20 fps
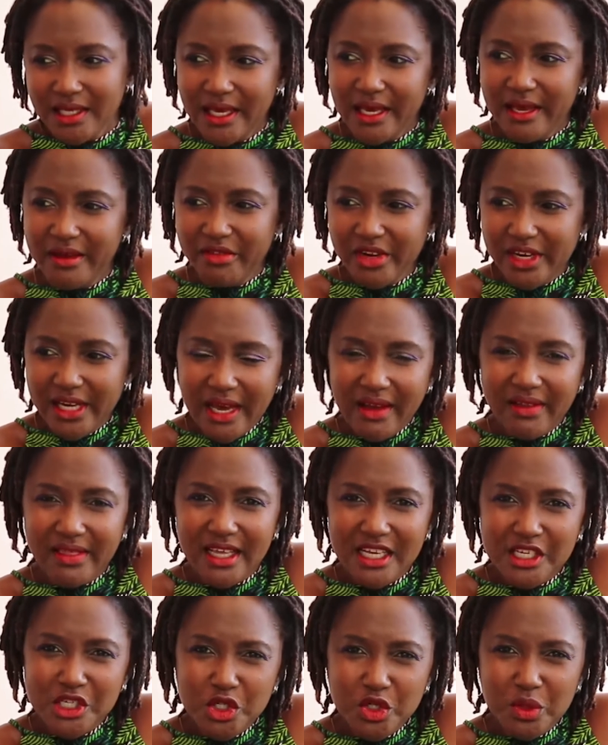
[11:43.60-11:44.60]
Every now and
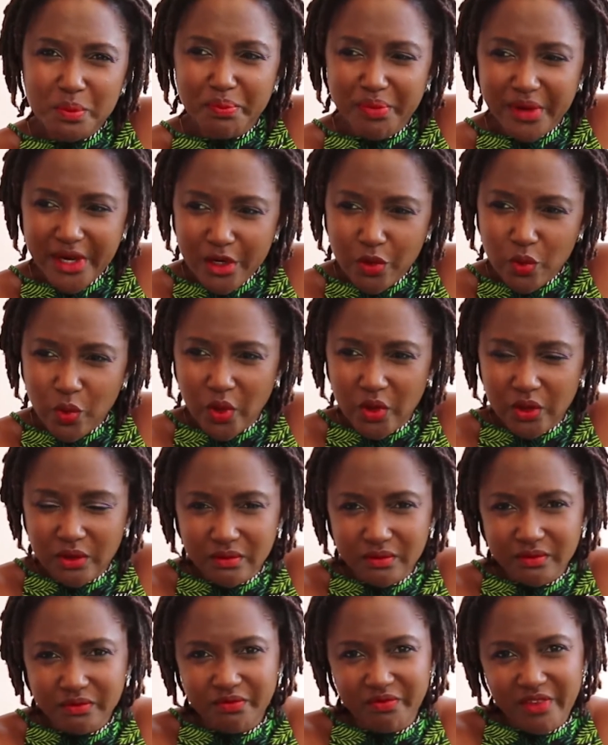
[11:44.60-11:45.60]
then she'll bring one
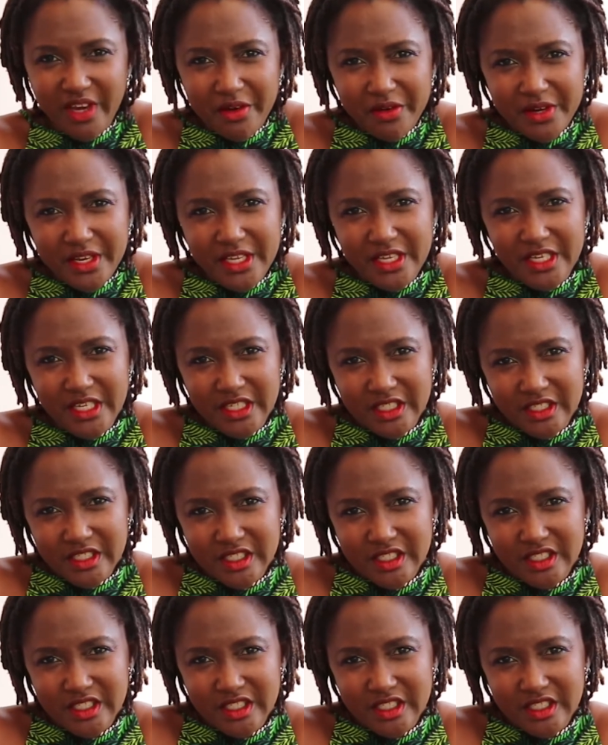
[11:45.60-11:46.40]
very